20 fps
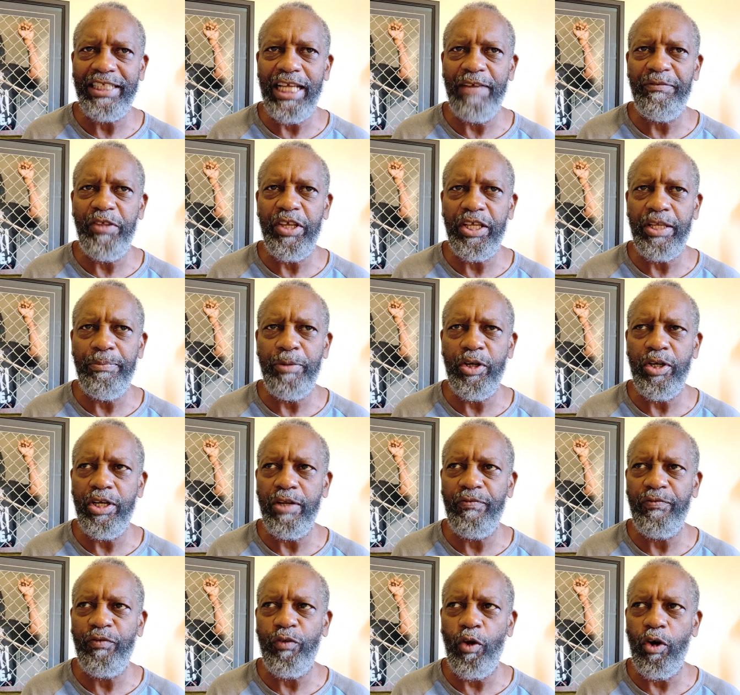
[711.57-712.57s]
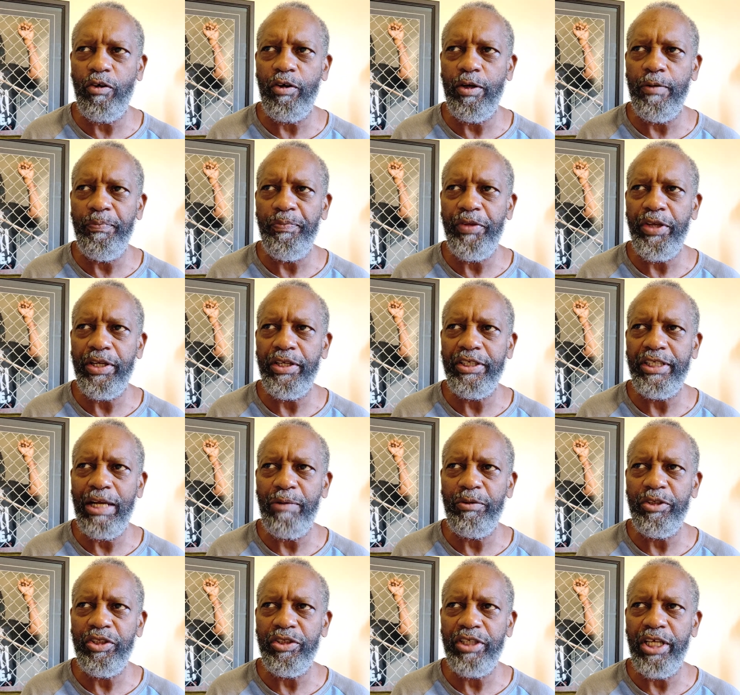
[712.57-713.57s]
safety community kids, forum? Well, is
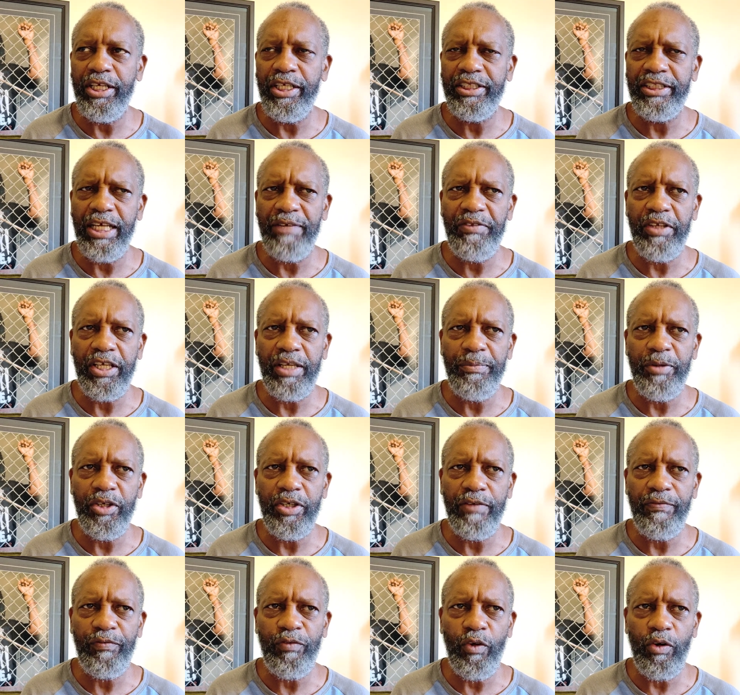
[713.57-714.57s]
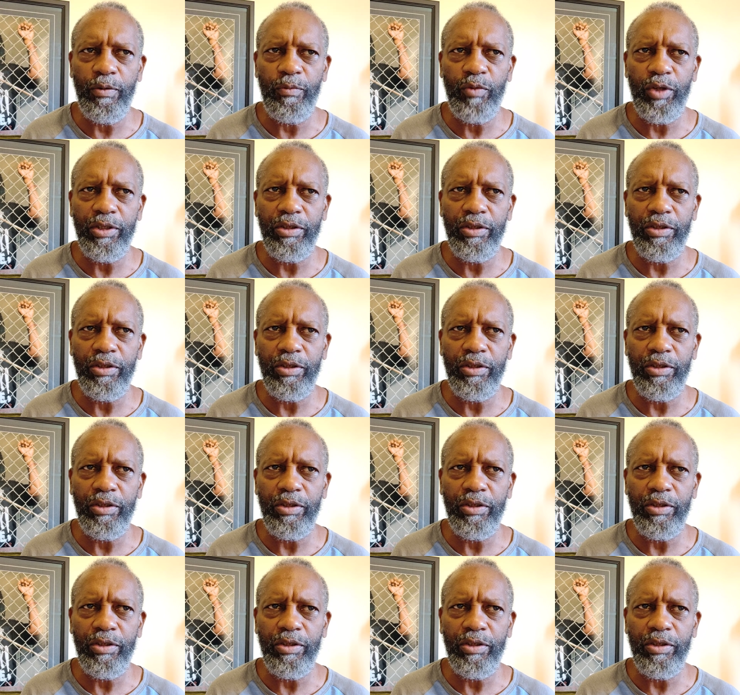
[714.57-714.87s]
that what you said? The safety community forum?